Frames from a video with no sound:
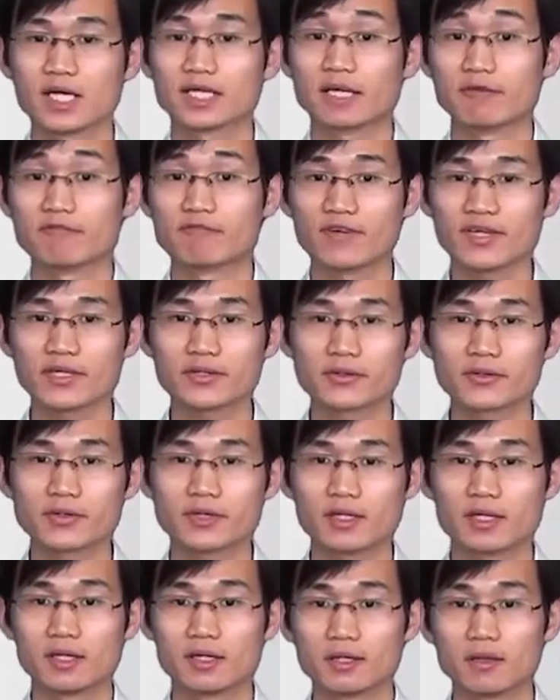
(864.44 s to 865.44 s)

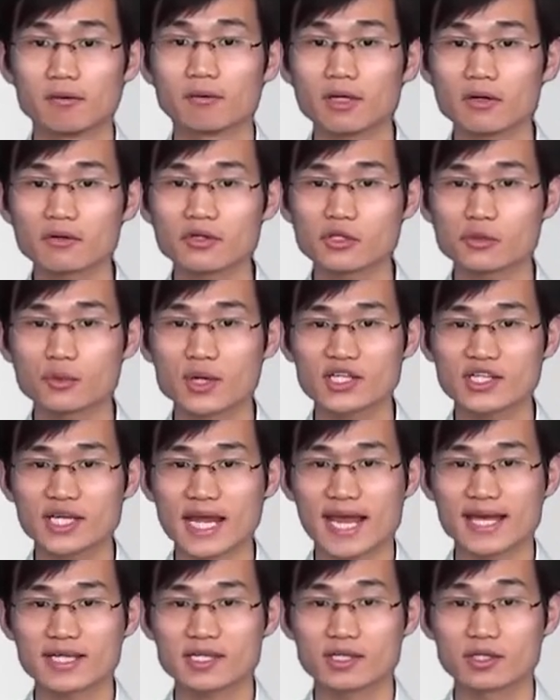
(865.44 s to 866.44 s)
Configure the local switch
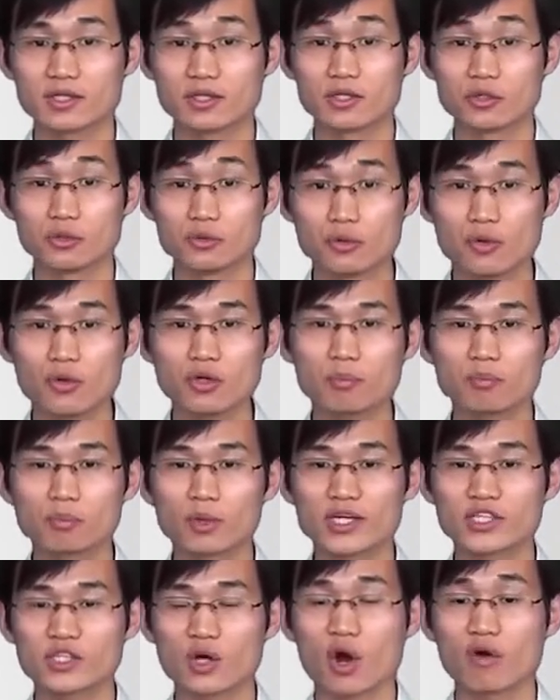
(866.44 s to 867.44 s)
as the root
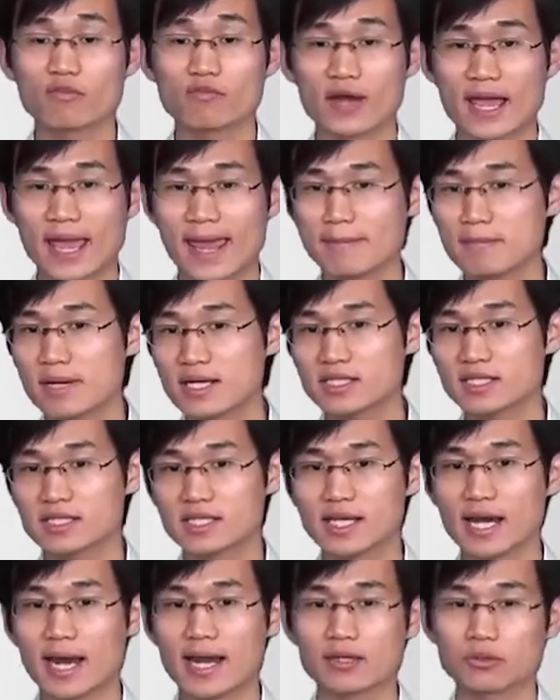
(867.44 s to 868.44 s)
bridge of
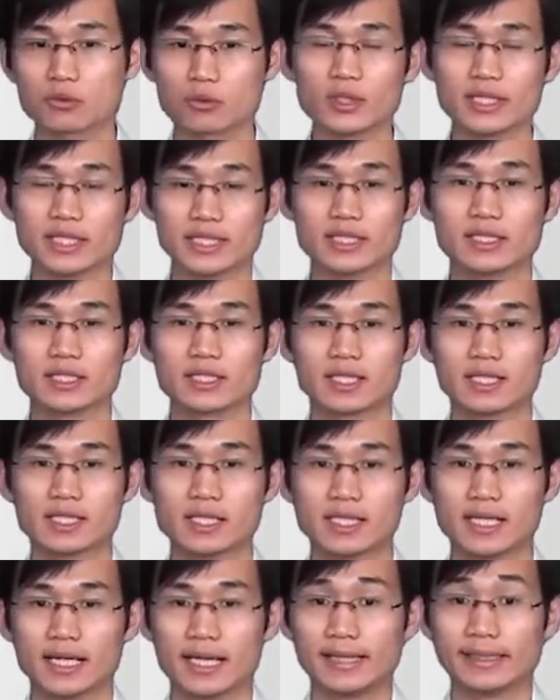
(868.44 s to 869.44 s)
MSTI3.
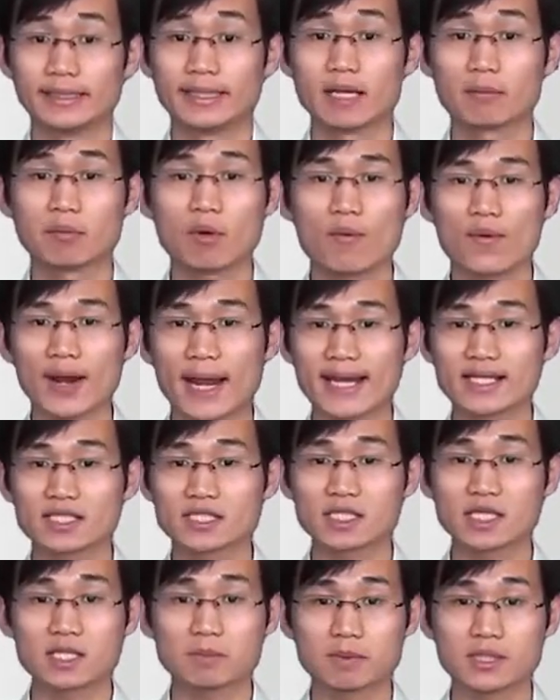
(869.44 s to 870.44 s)
Enable
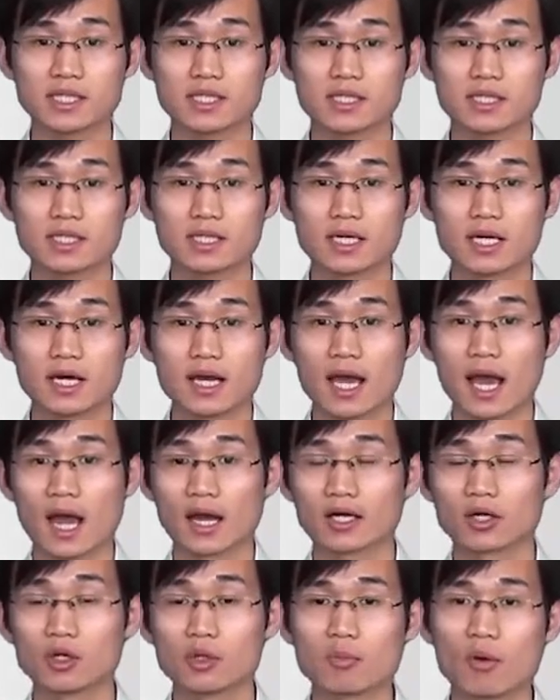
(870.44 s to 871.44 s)
STP
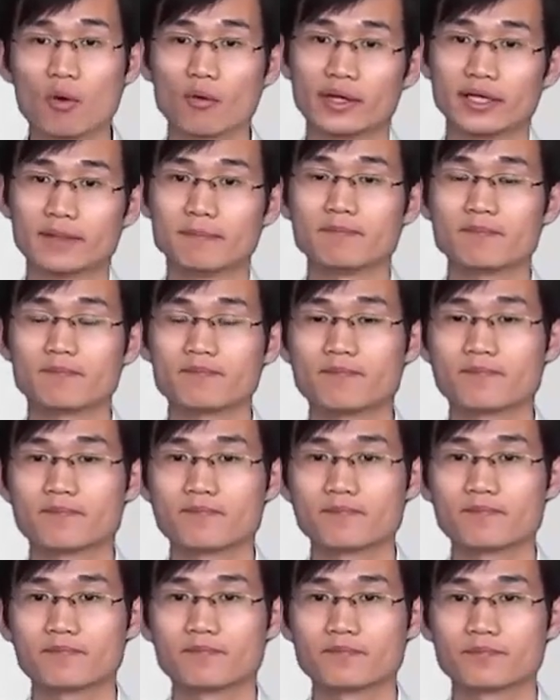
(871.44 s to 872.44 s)
globally.
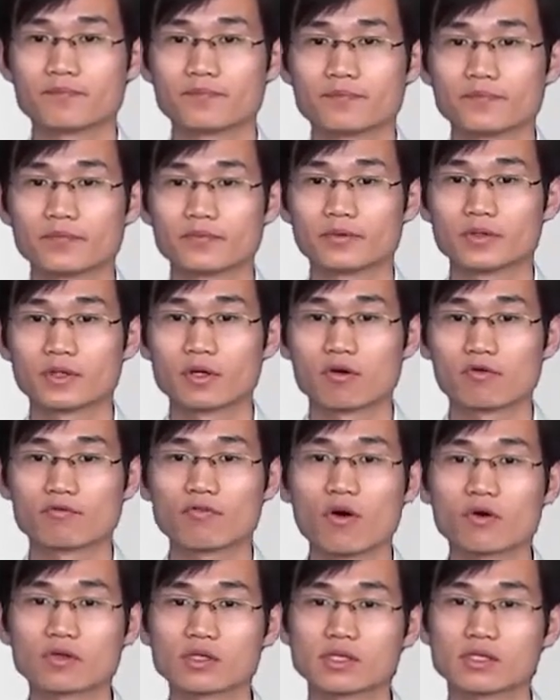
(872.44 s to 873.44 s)

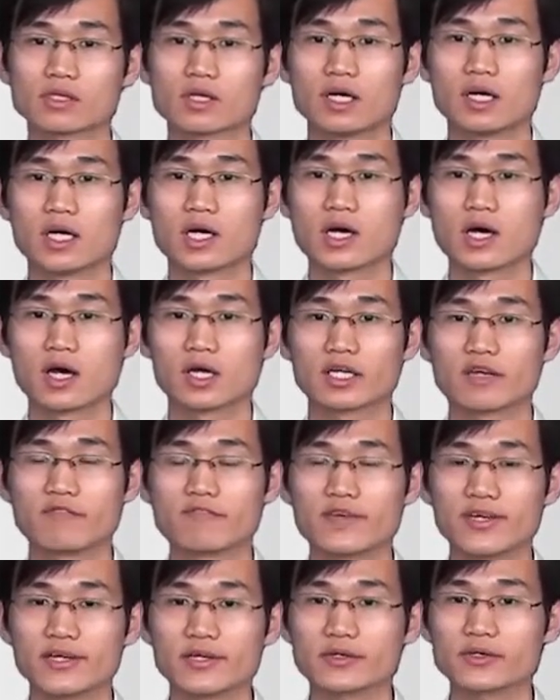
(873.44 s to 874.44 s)
Fourth,
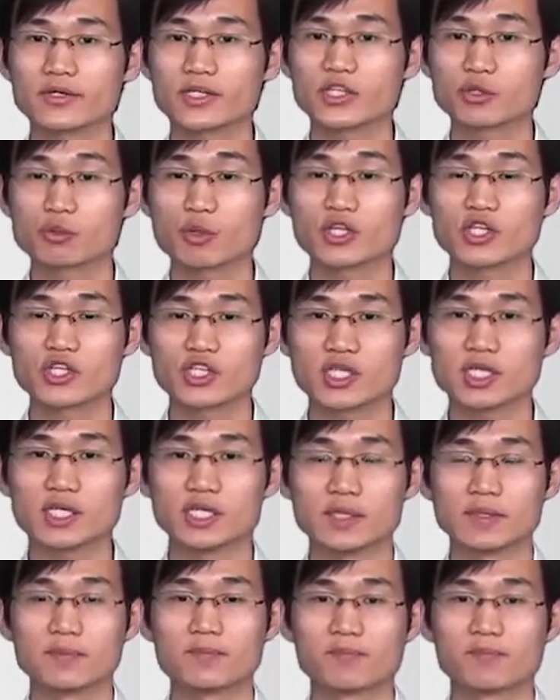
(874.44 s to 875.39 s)
configure Switch C.